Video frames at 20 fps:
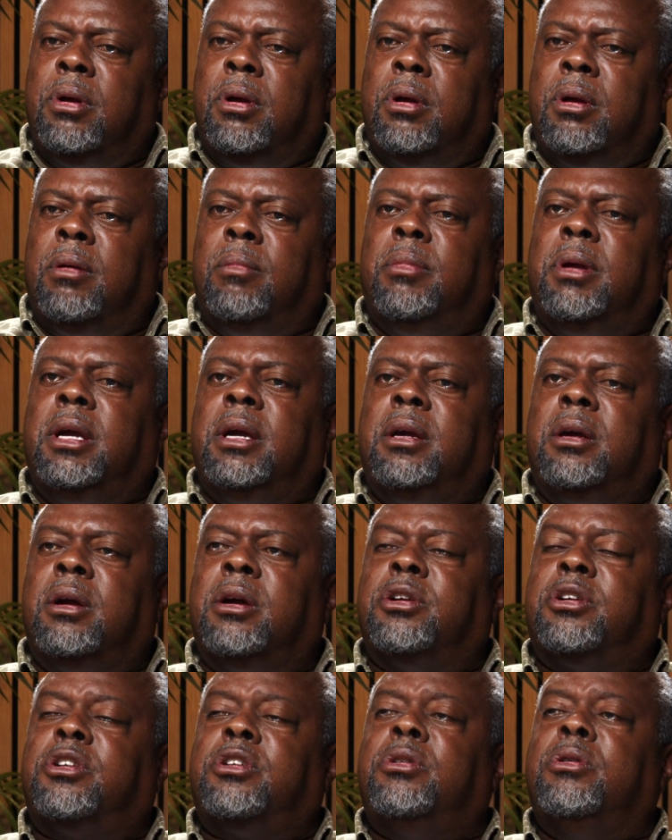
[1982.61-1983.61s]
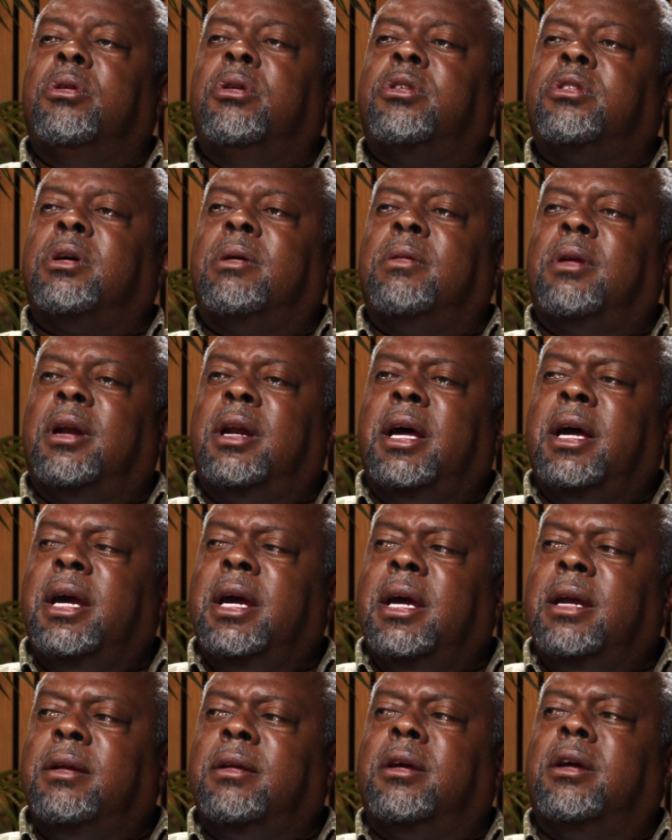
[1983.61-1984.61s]
be good stewards of the
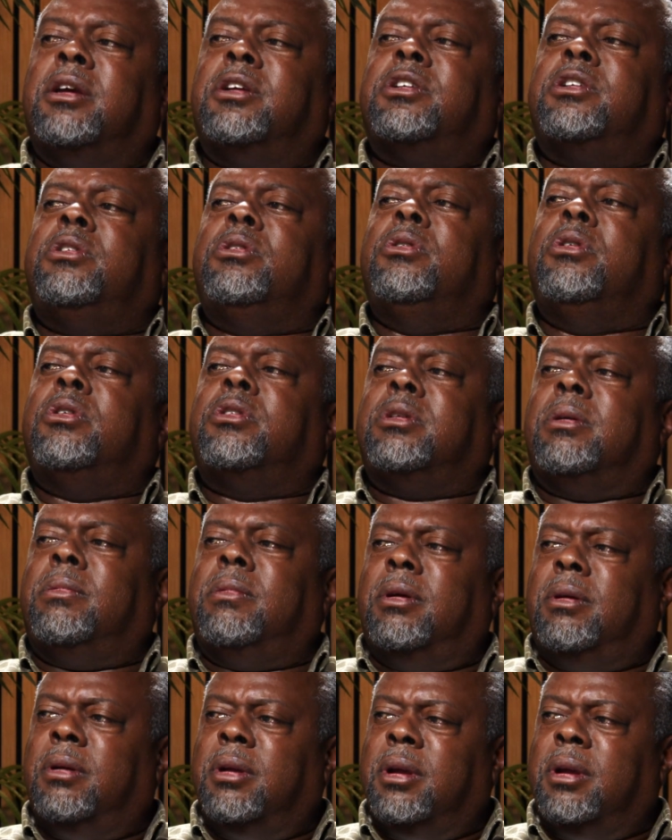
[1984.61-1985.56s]
land, good stewards of the